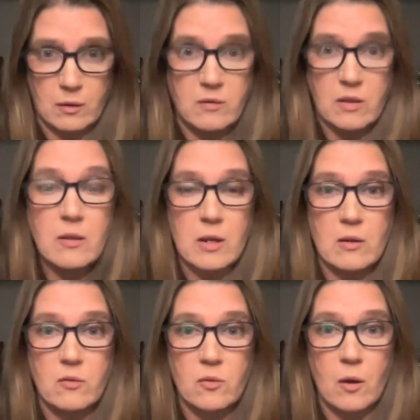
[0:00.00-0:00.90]

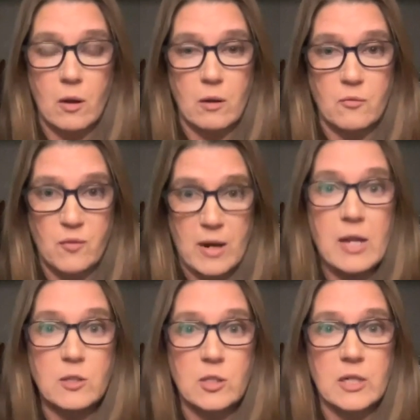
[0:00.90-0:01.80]
dealings,
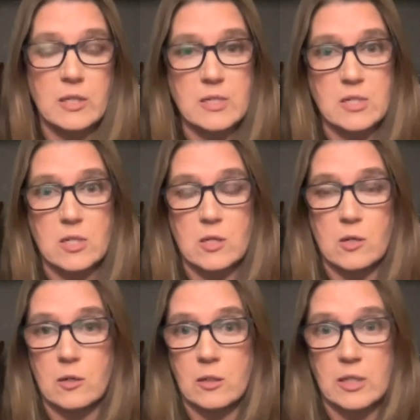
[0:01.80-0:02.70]
financial dealings, and
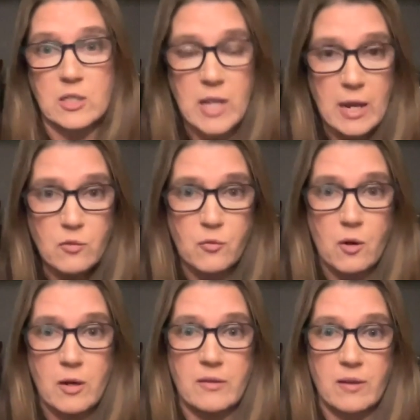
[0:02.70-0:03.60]
their alleged tax
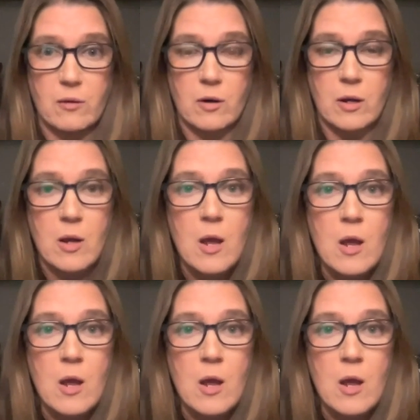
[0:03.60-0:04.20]
fraud, et cetera.